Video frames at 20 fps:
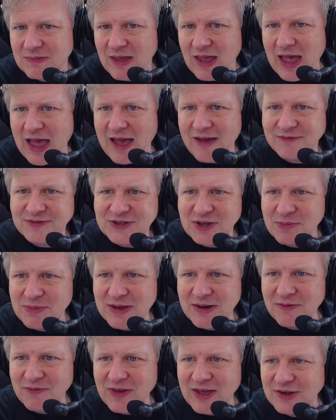have some
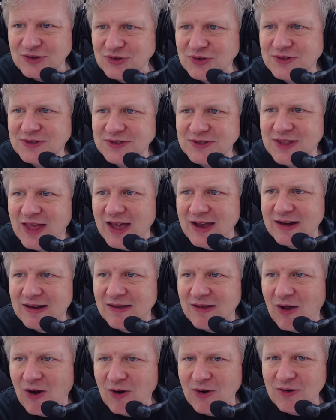innovations that
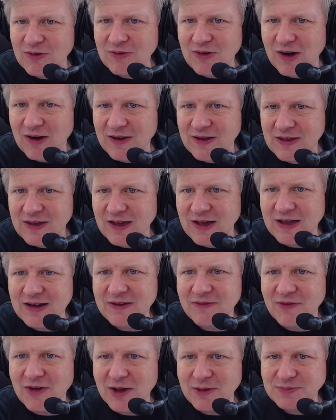are kind
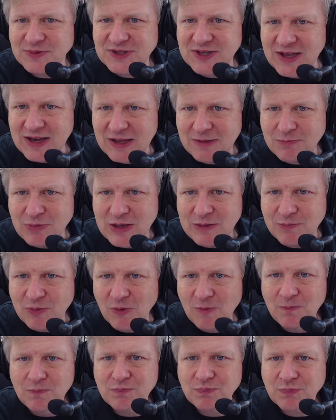of upsetting
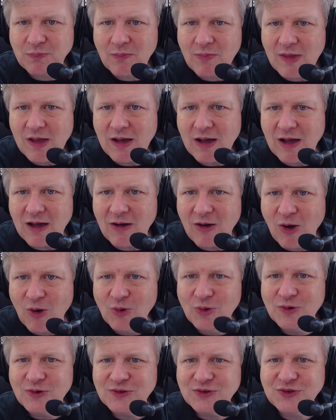people.
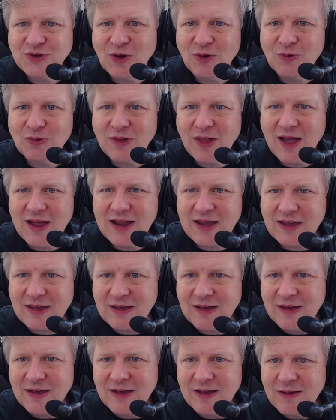Owners don't like
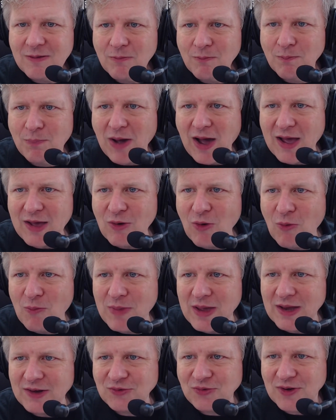
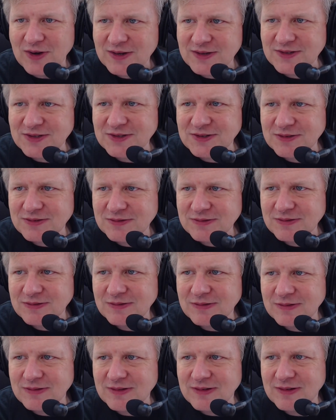biometrics,
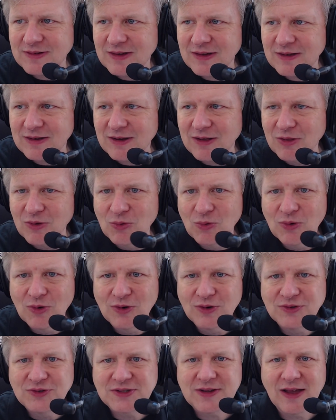in other
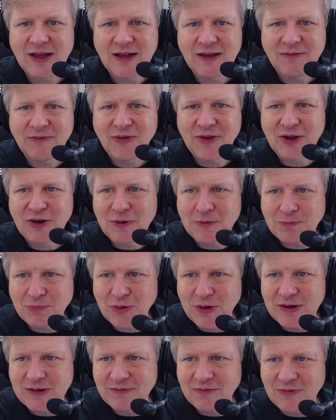words,
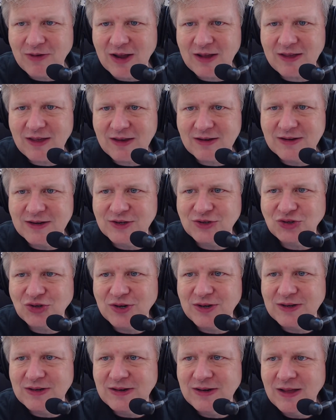fingerprint
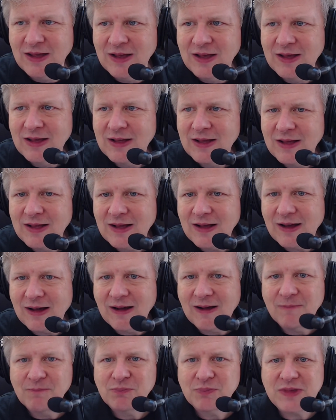recognition,
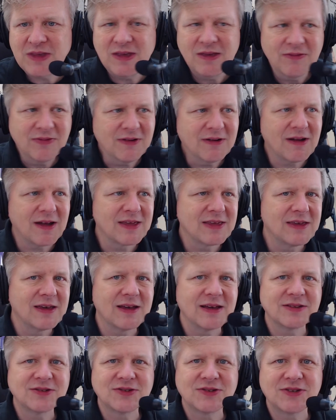even I
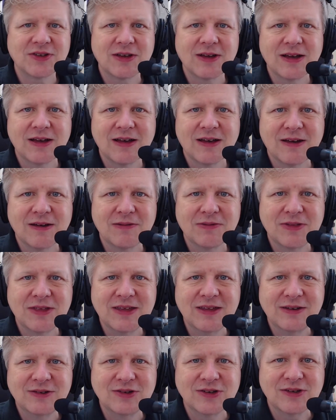guess
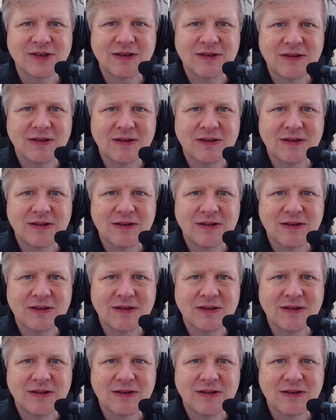the